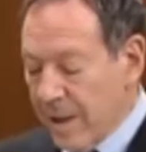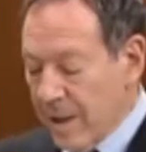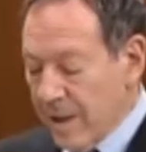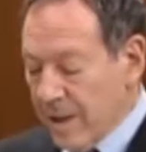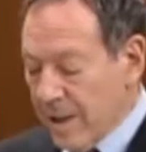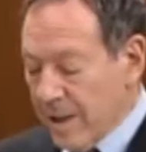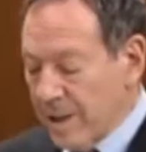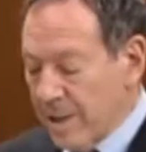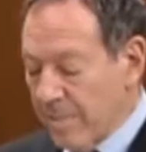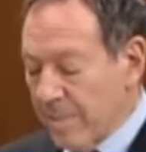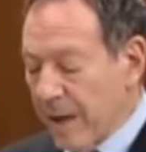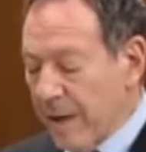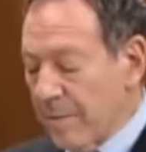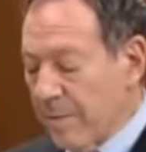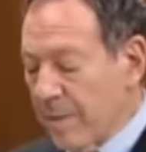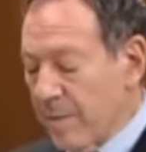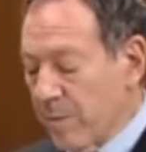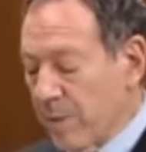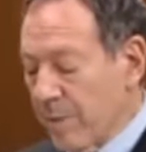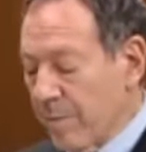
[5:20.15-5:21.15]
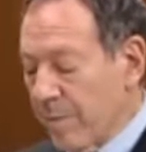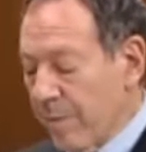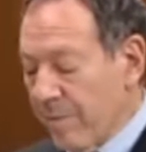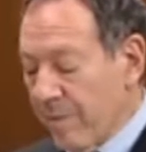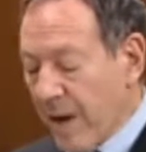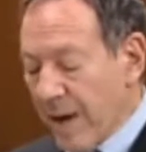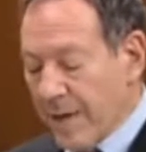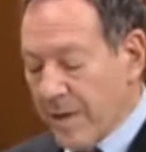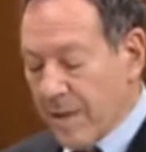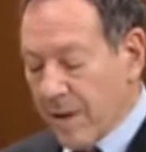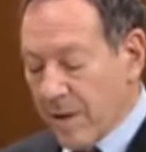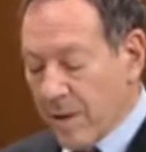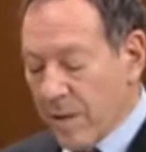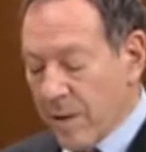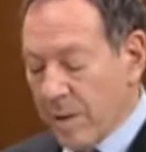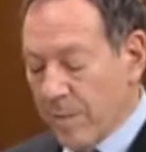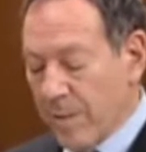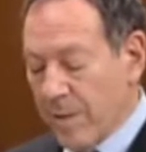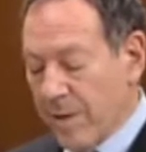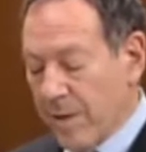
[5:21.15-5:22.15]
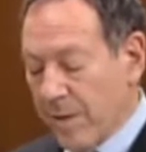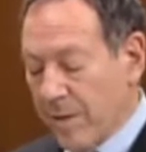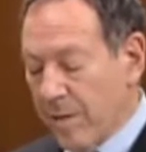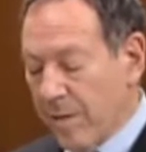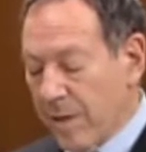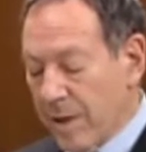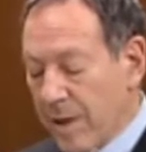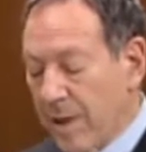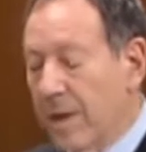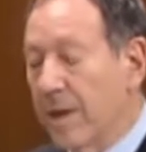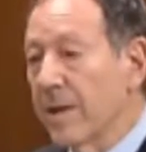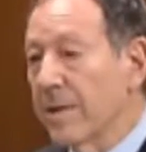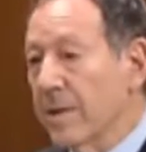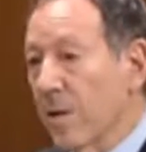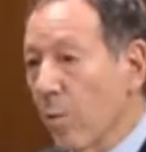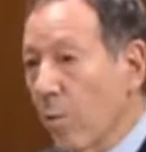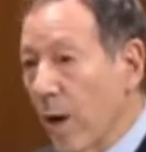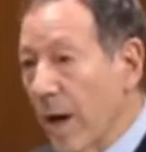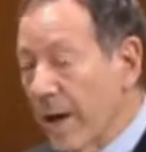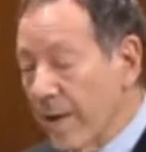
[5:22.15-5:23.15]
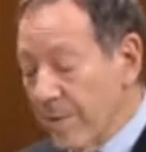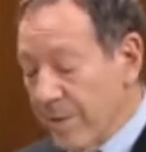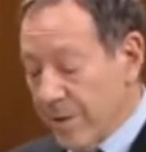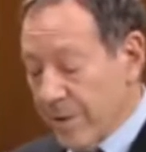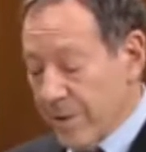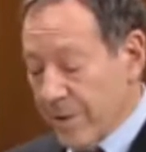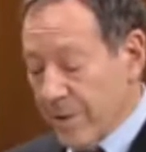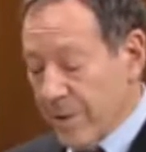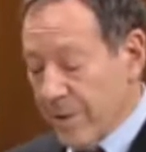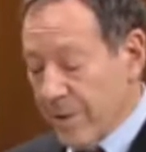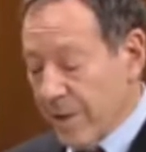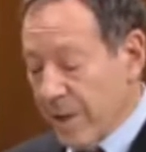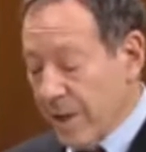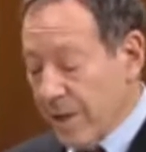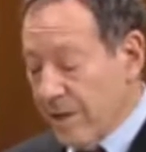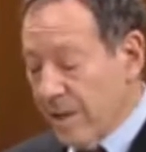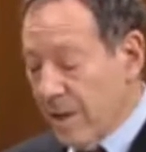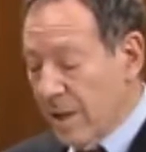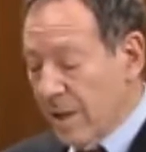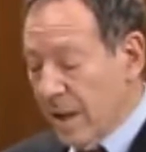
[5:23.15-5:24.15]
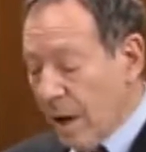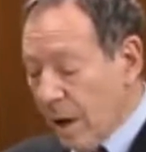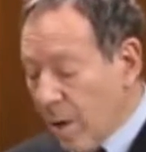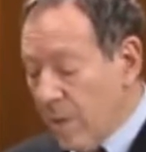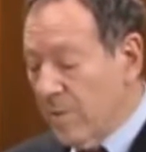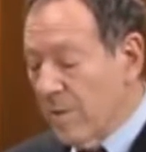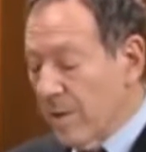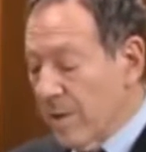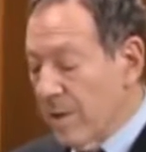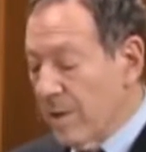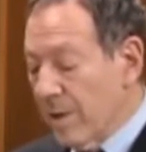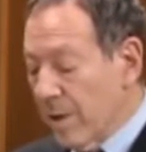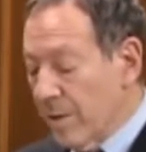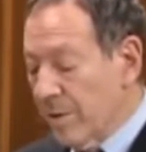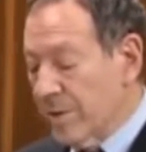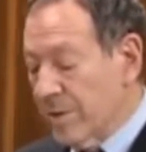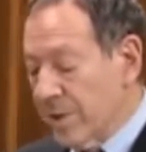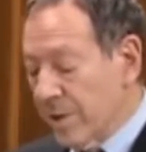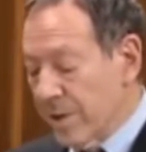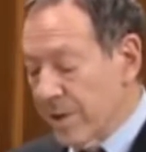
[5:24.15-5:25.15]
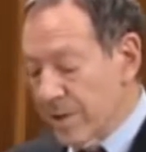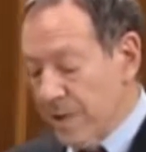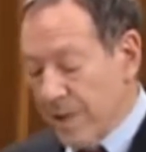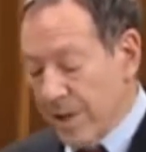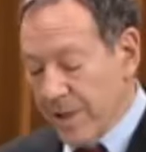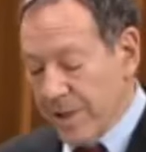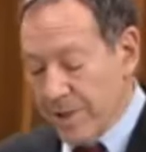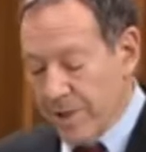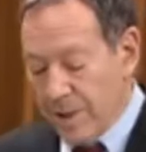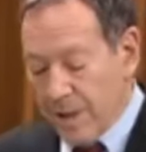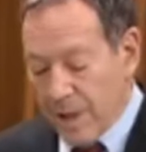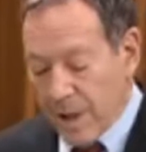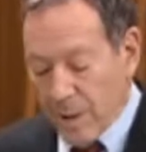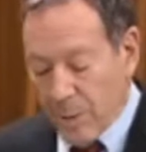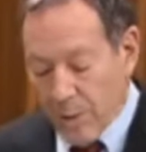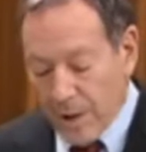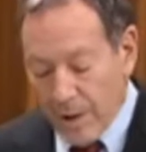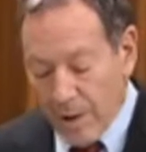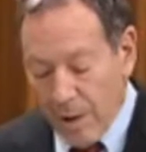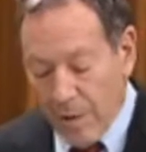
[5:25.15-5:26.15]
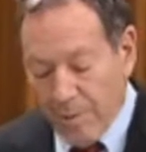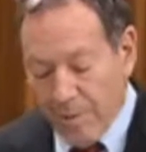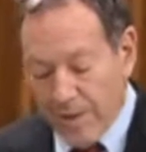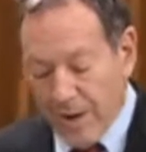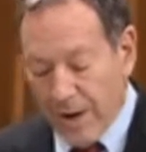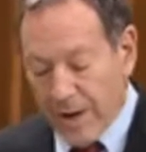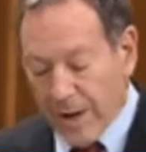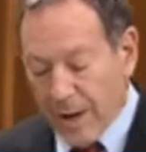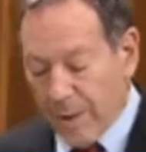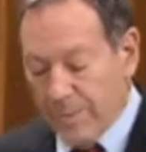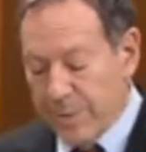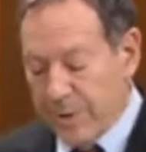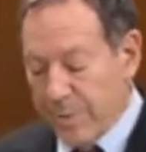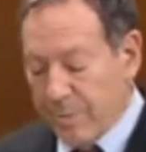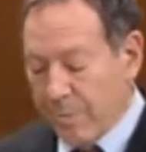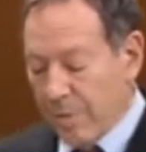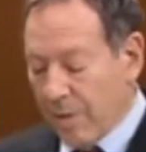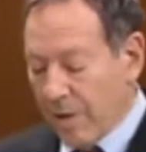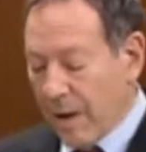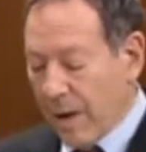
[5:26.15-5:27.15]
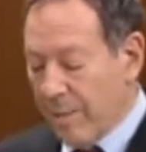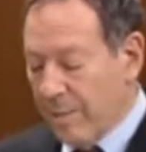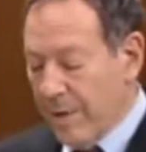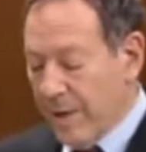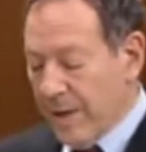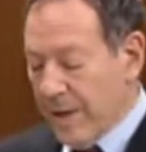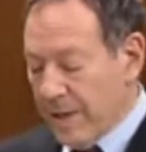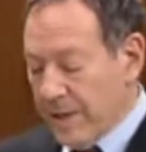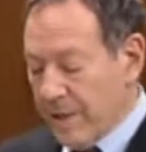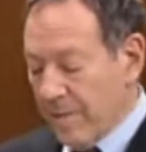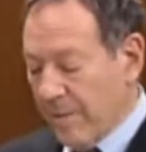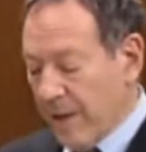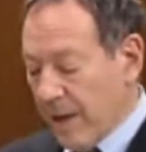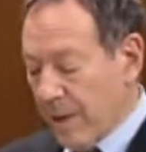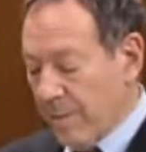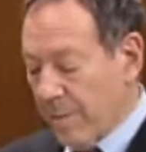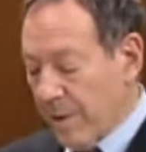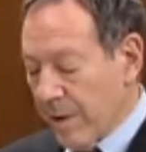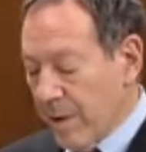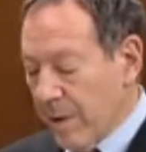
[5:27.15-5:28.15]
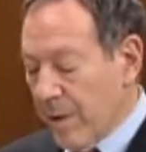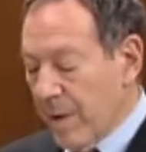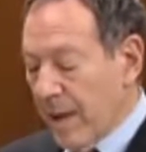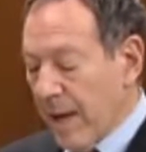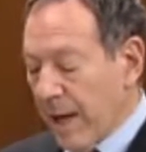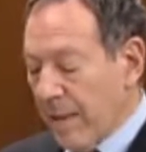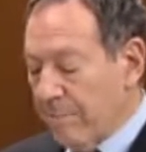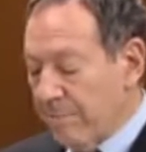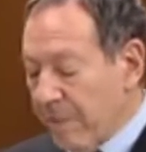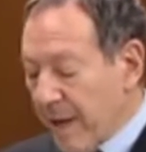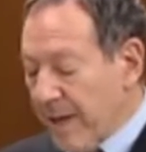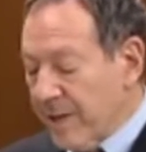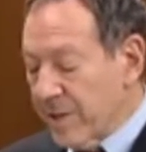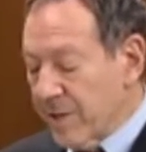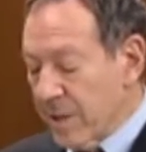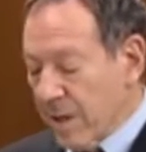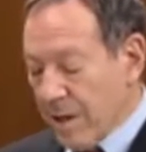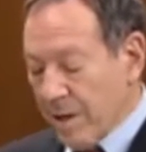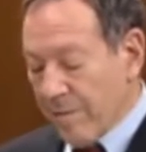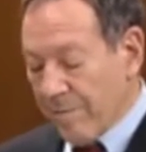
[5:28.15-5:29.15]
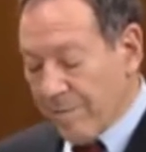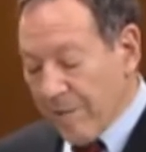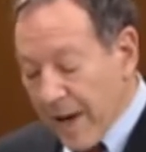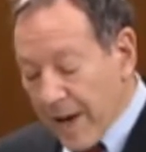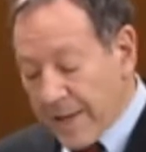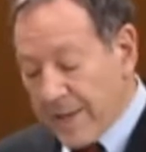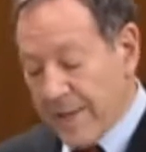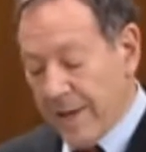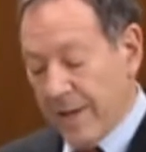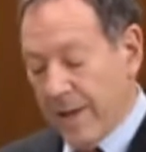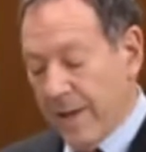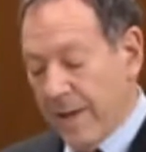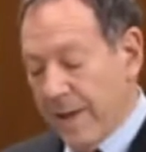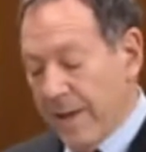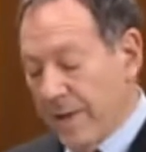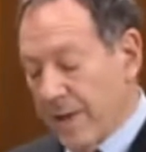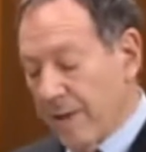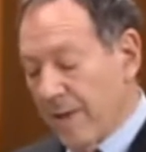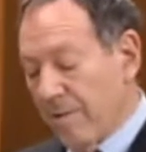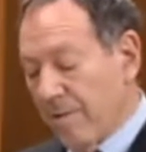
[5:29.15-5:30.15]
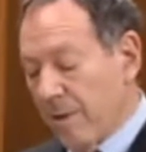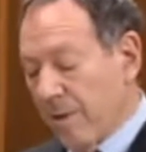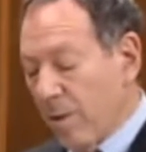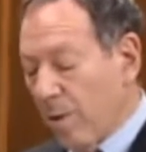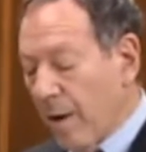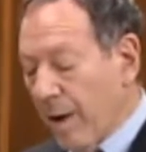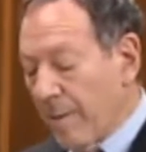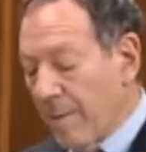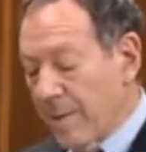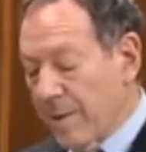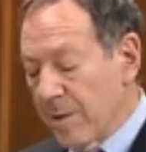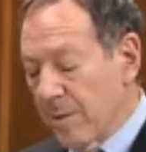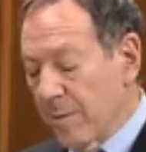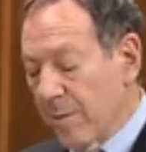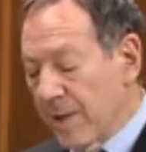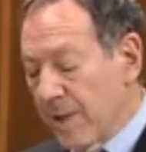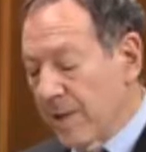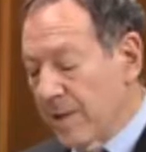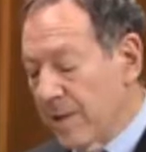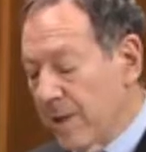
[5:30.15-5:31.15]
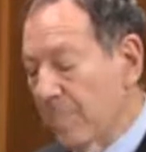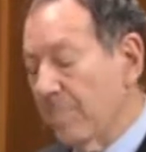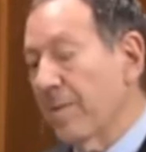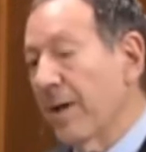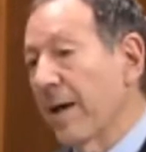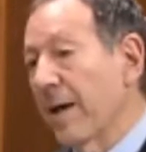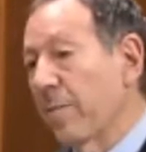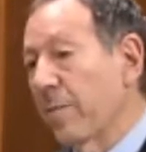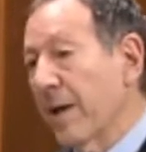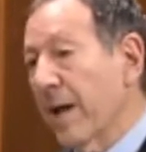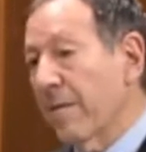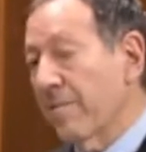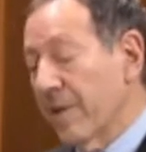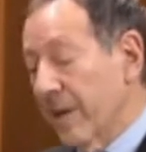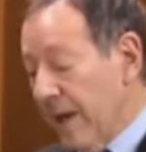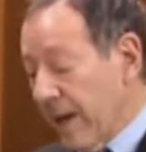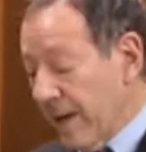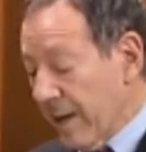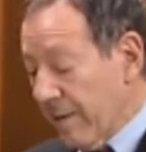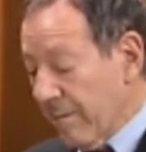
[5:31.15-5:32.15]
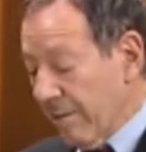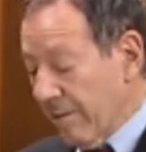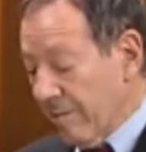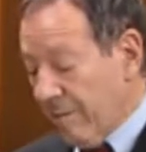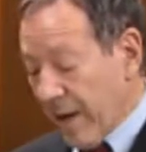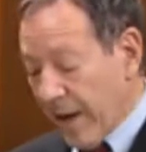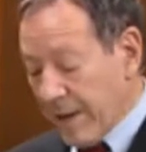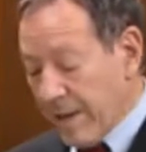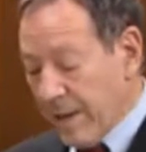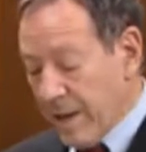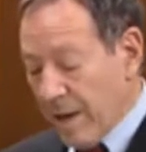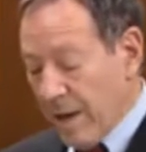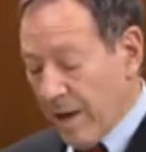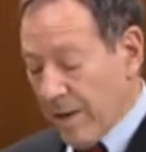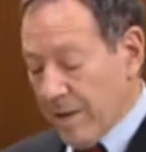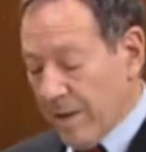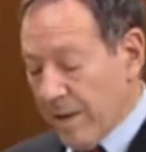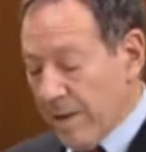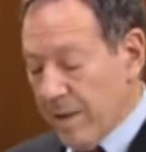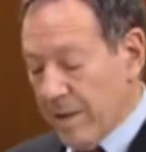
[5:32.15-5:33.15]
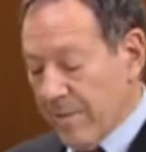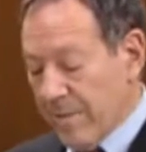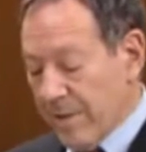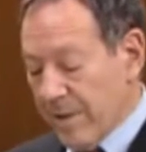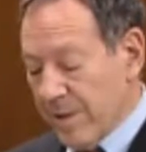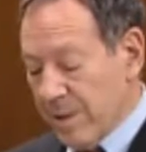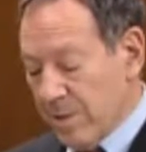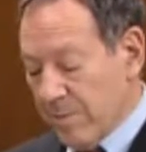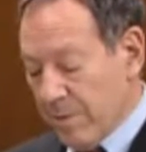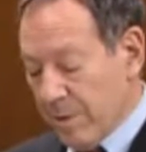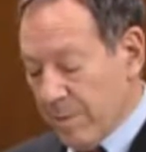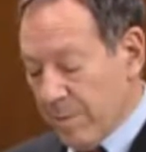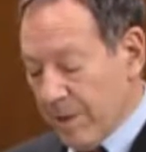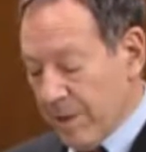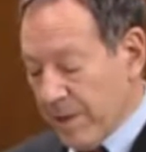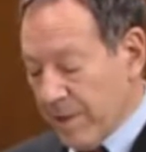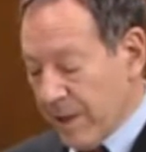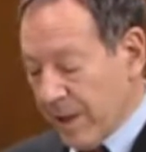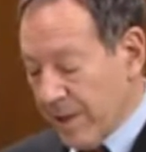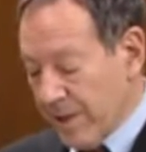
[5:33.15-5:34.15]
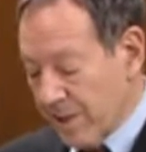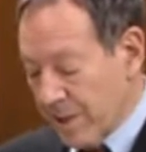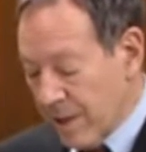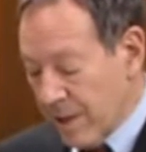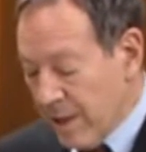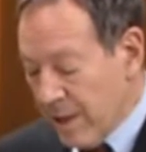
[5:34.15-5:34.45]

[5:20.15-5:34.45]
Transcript: This amendment would have provided the Court with authority to waive the surcharge only in those jurisdictions where no fine option program is available, and based on a finding that the requirement to immediately pay would have a negative effect on an individual's rehabilitation.